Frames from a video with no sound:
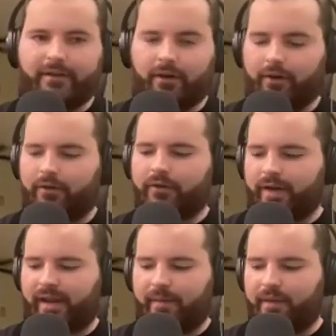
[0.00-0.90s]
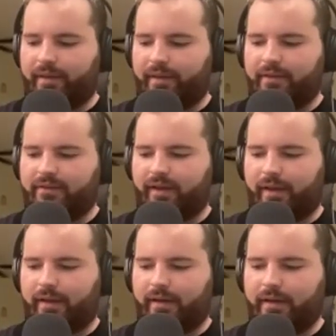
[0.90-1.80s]
or trying to emulate the
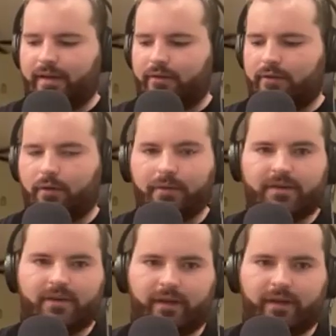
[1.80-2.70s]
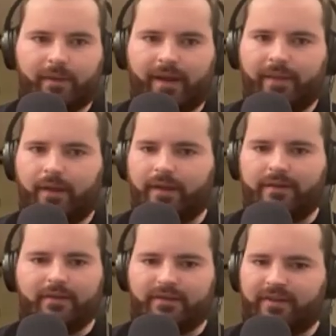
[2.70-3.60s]
sun for a reticulated python
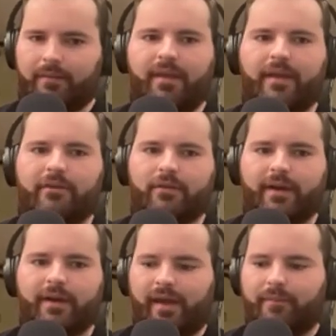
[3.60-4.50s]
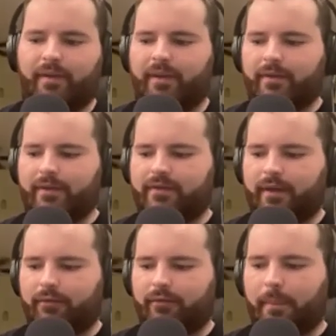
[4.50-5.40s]
is the same thing as trying to emulate the
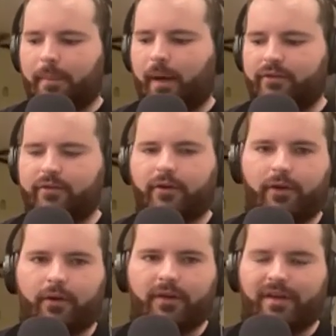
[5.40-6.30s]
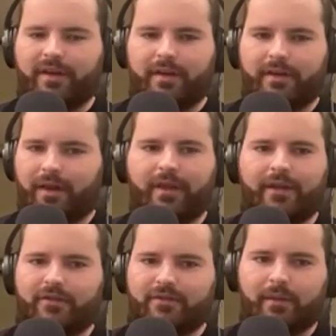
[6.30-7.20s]
sun for a box turtle. Nothing
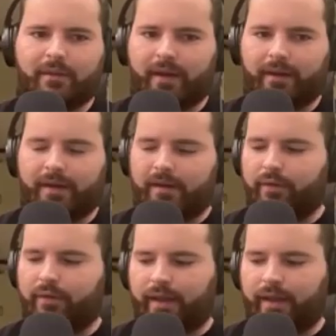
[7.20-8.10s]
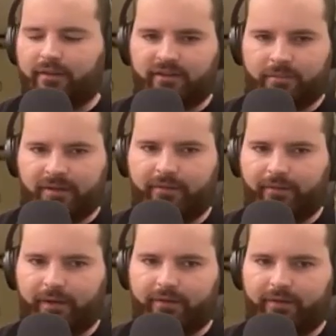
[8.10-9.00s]
is fundamentally different. It's the
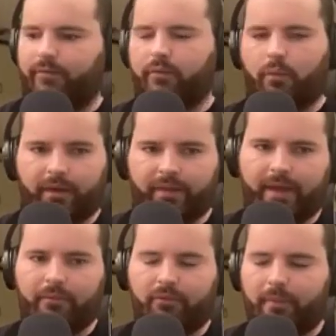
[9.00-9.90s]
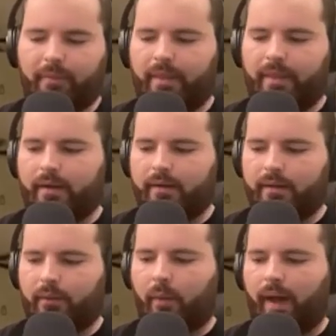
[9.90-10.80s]
specifics of where they come from in
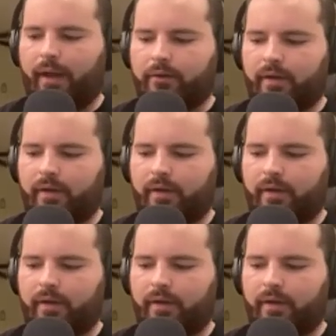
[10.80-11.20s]
the wild,